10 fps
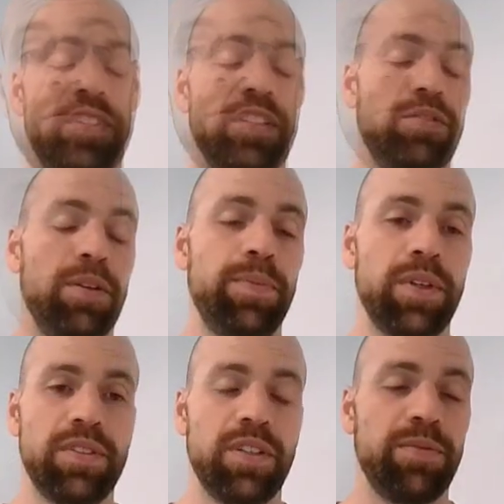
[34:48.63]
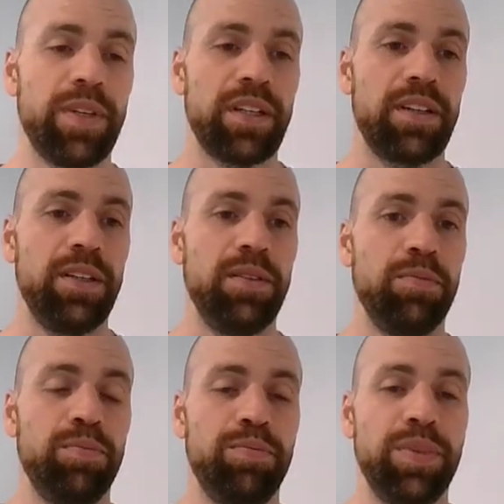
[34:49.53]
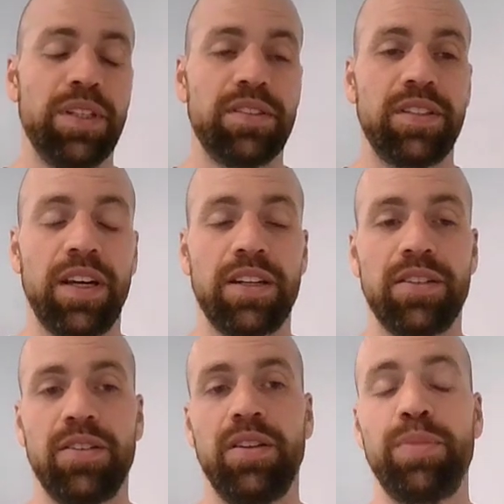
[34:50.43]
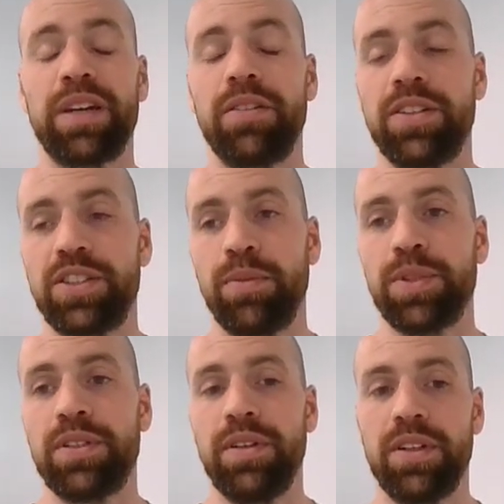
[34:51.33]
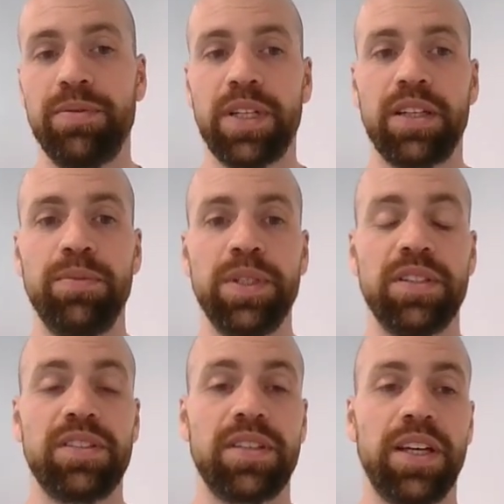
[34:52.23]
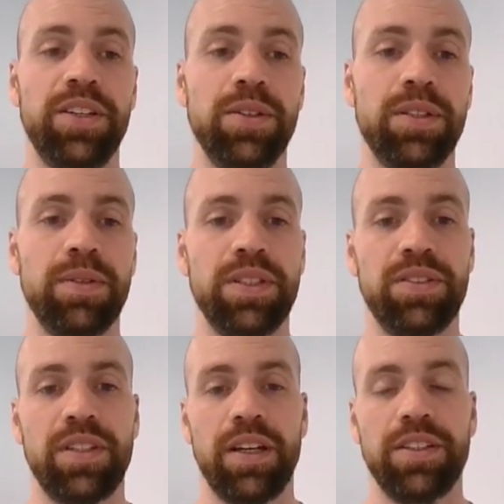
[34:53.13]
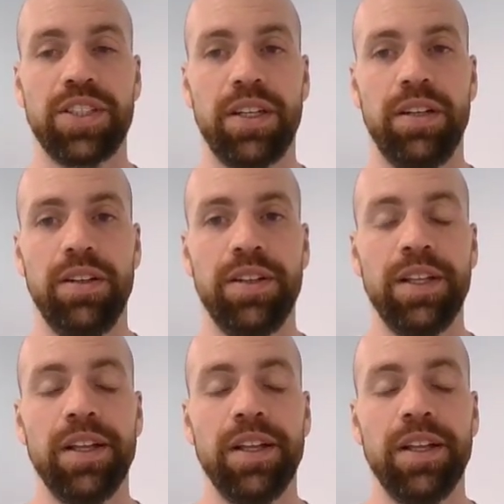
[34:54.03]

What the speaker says: This report is automatically being started, or the background job is automatically being scheduled when you start a channel.